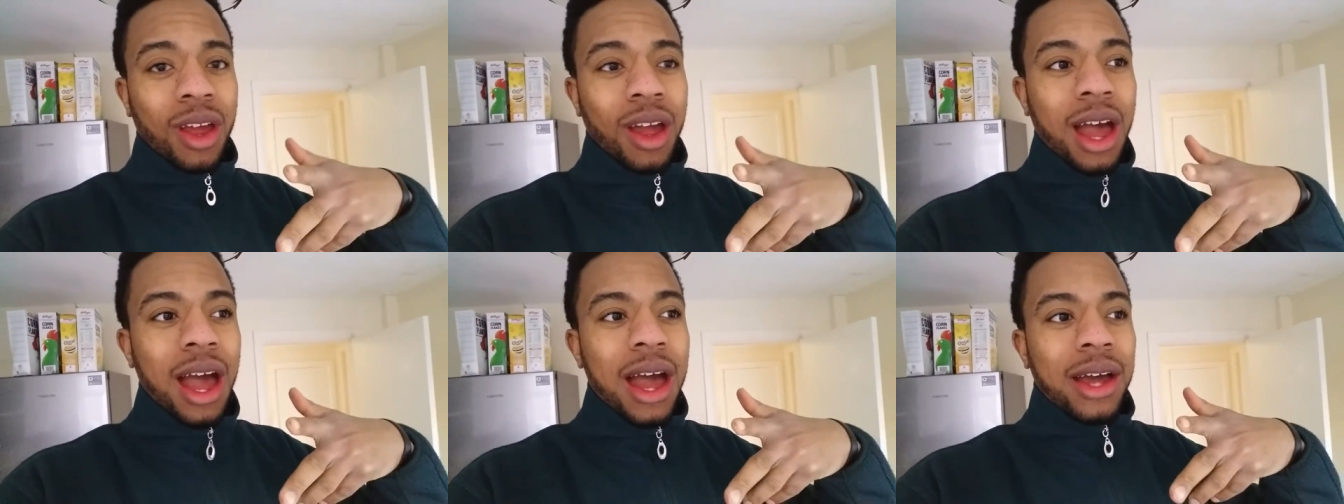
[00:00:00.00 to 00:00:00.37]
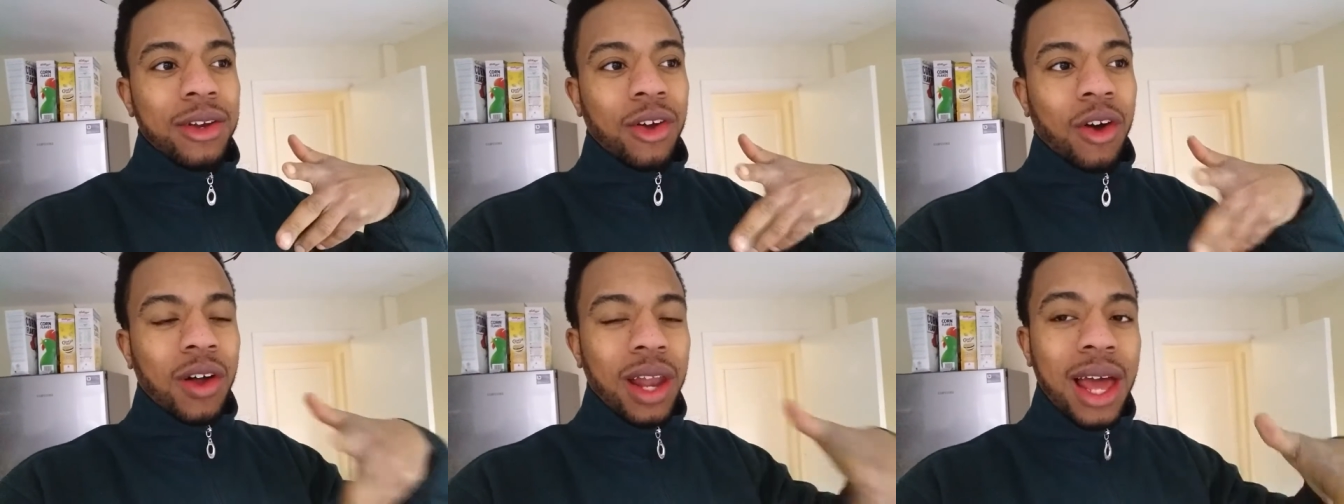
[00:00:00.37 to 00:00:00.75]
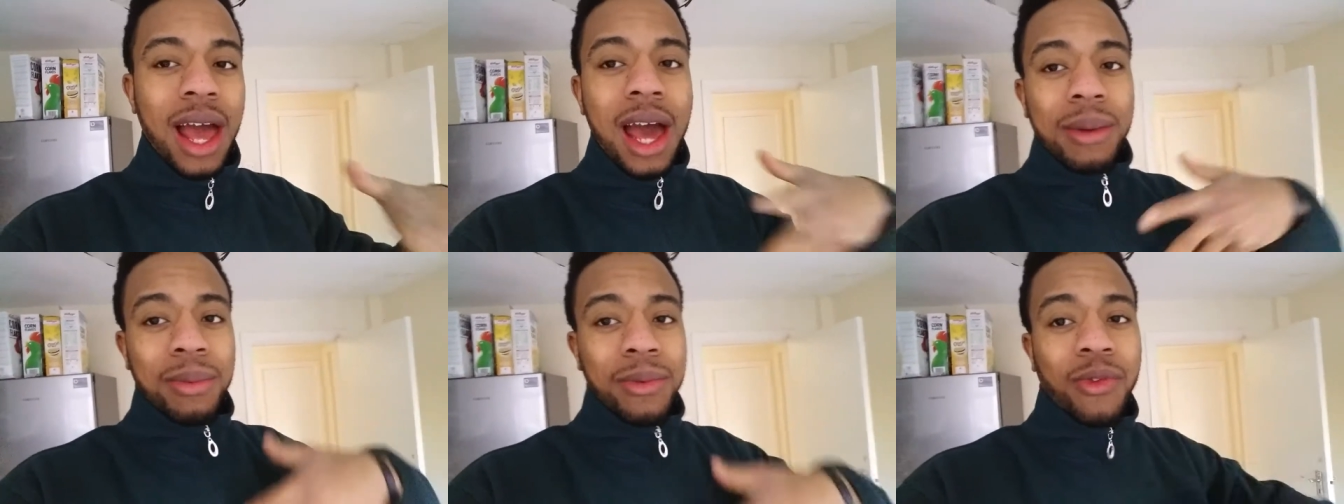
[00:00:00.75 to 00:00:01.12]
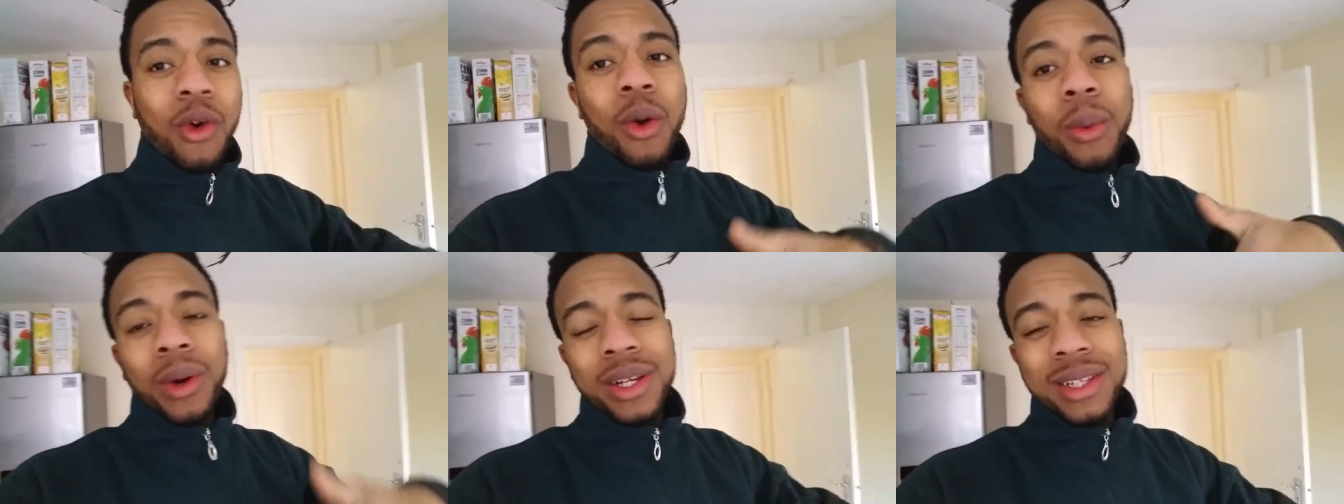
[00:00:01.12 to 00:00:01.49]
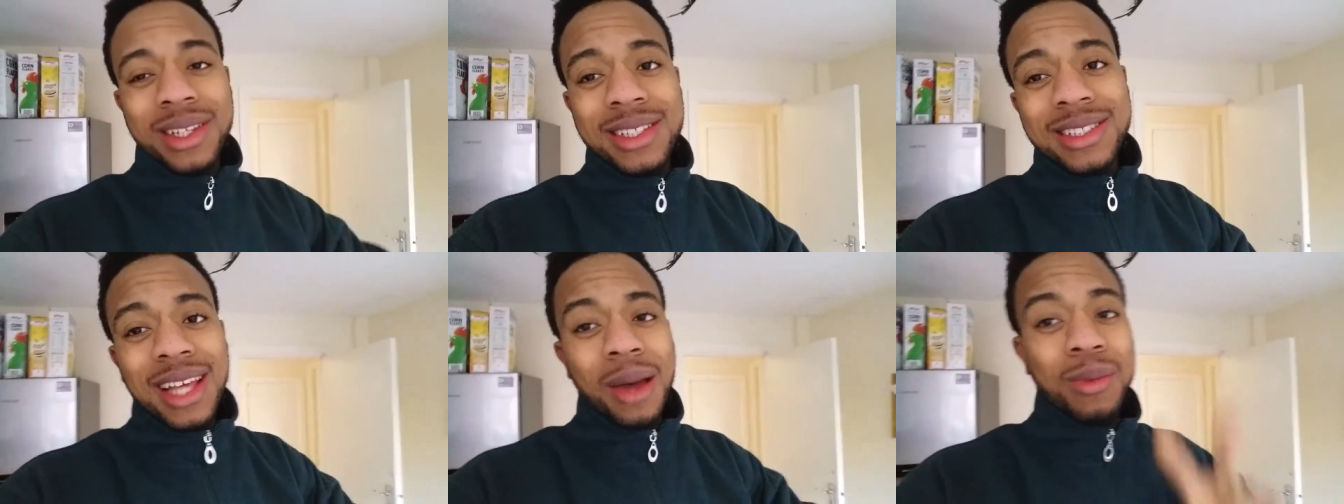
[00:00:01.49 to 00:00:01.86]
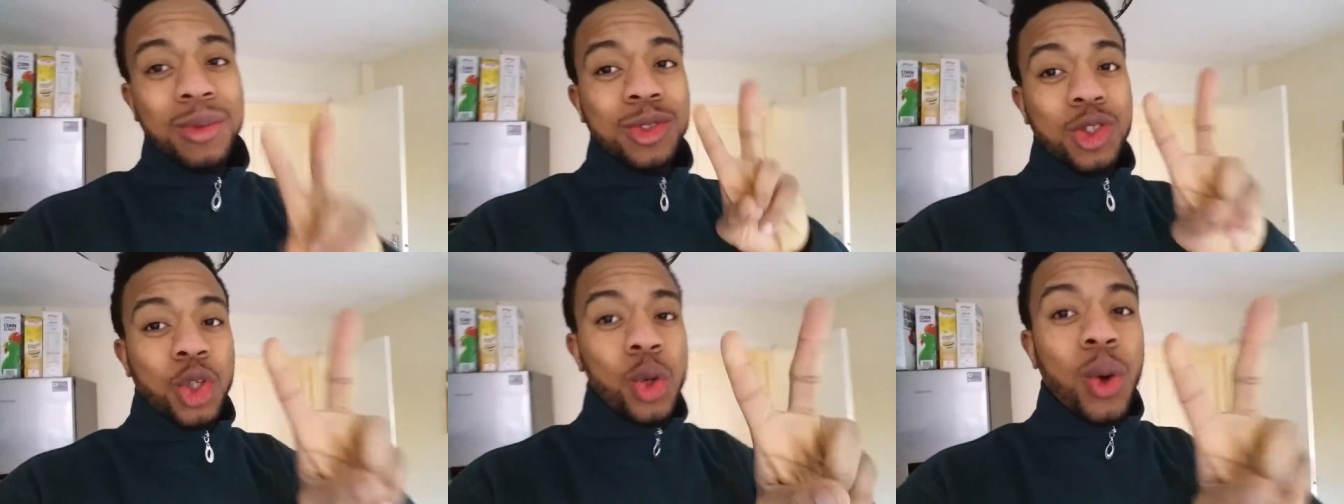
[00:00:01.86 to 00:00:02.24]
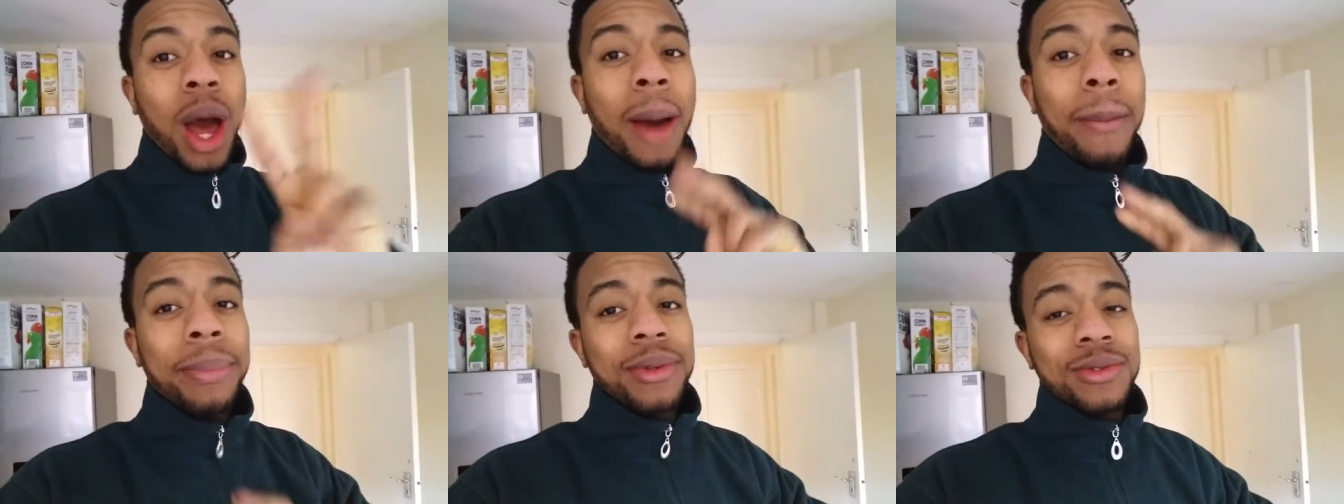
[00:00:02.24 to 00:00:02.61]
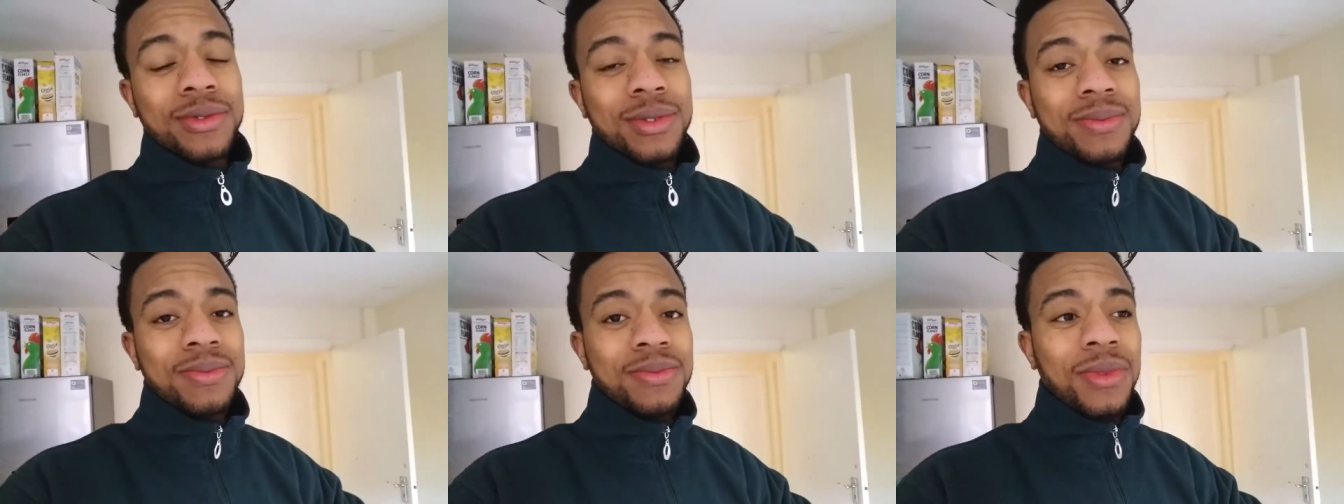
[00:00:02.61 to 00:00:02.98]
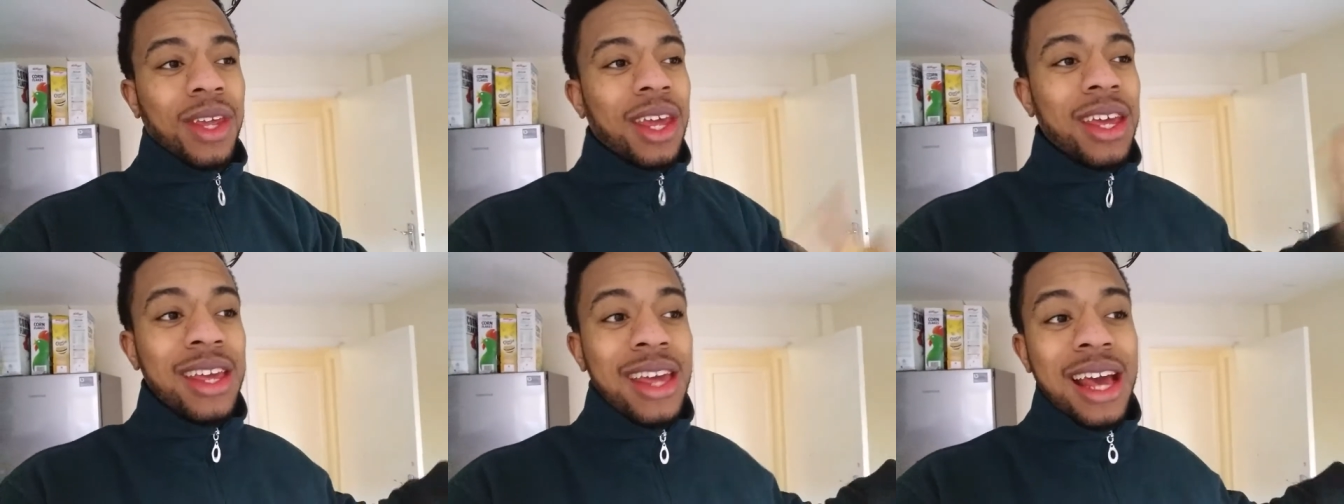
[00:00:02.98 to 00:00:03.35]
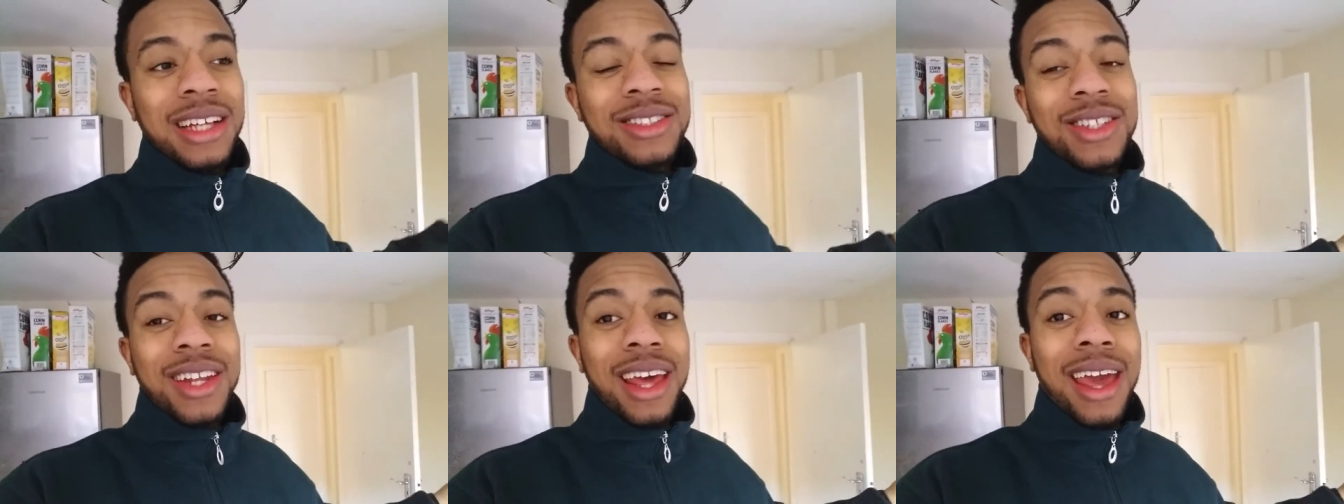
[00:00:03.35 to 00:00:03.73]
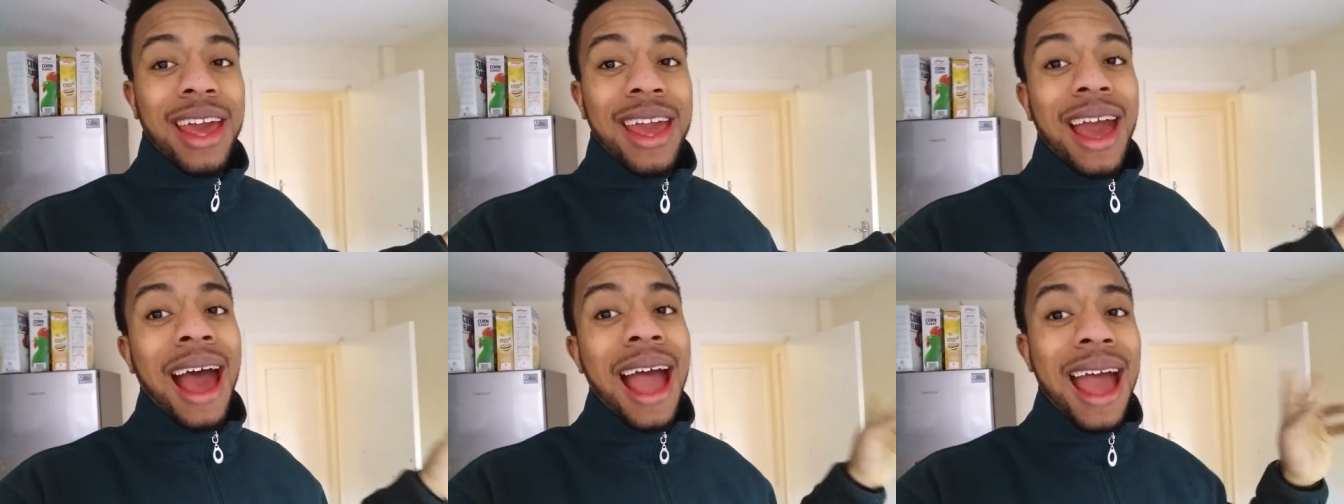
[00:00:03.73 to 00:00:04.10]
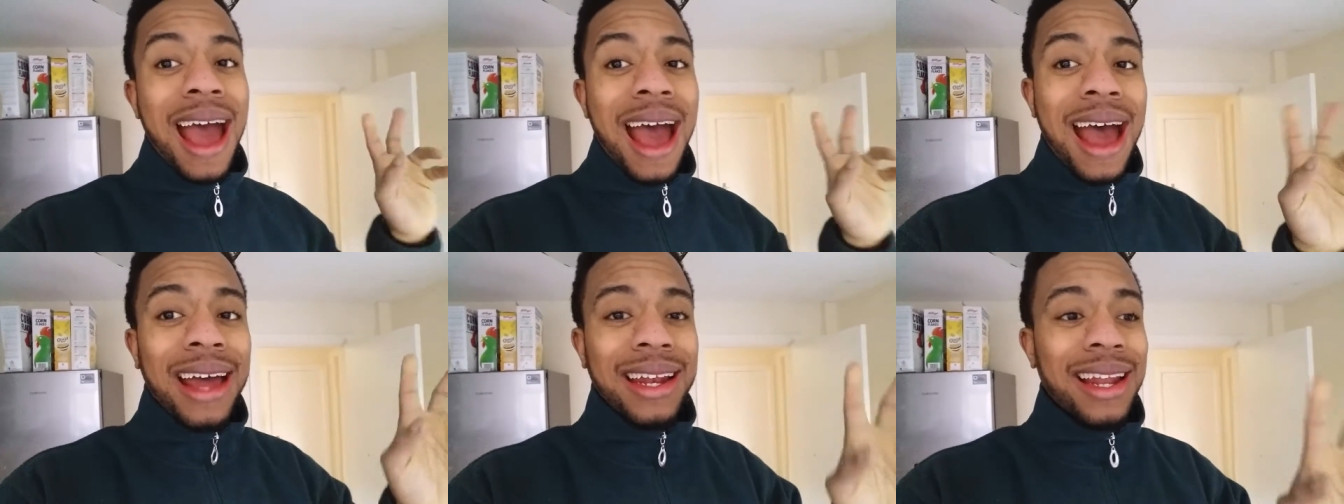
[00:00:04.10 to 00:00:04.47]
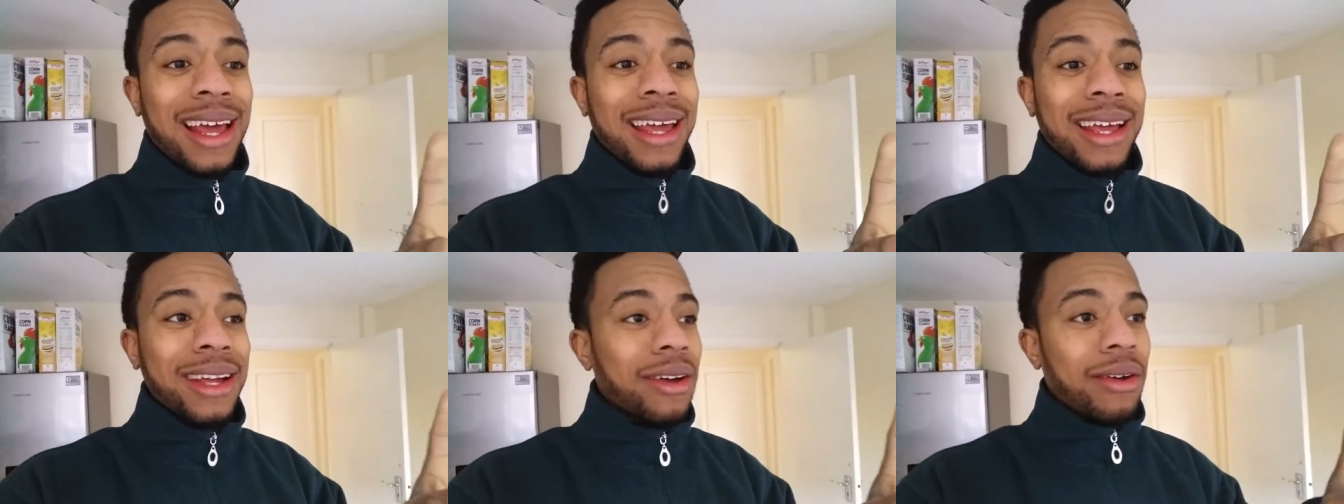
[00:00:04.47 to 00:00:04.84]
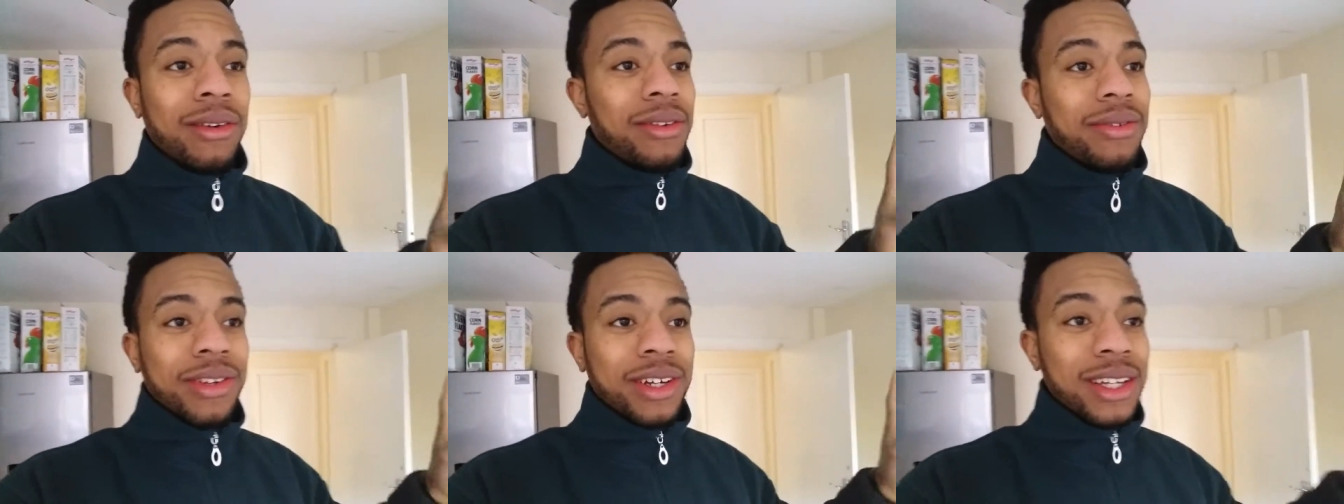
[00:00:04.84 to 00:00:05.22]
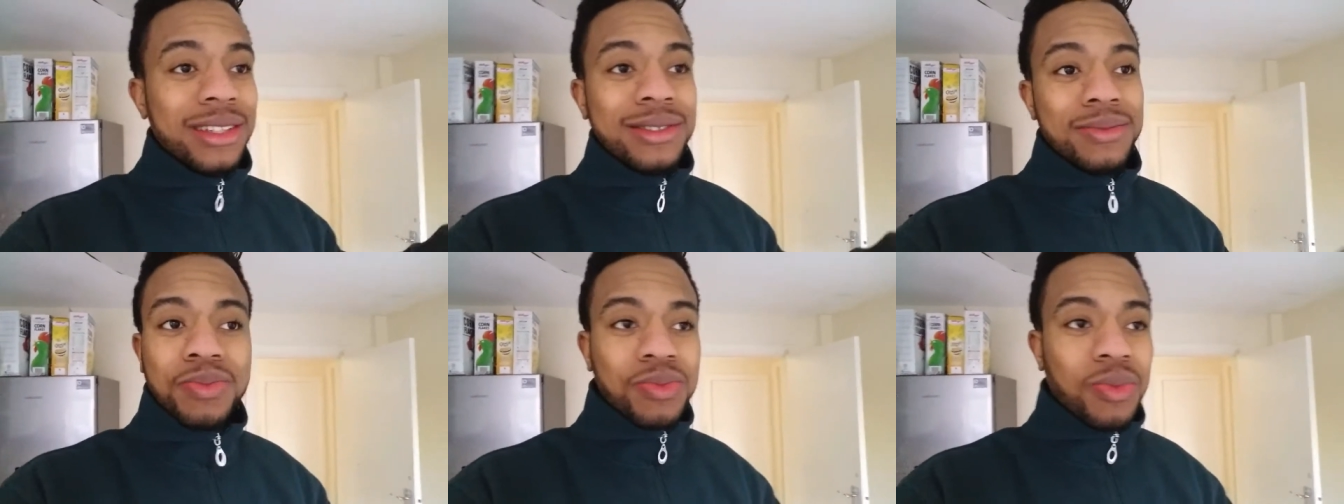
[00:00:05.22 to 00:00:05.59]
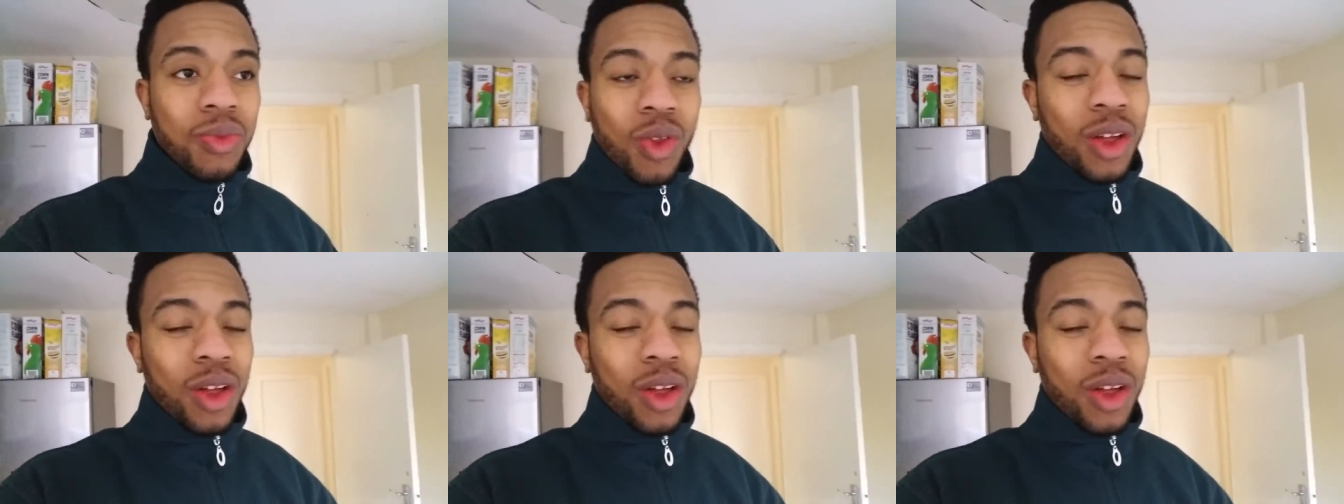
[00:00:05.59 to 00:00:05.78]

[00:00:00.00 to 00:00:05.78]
And all I had before work this time was 2 apples. Yesterday, I had like a freaking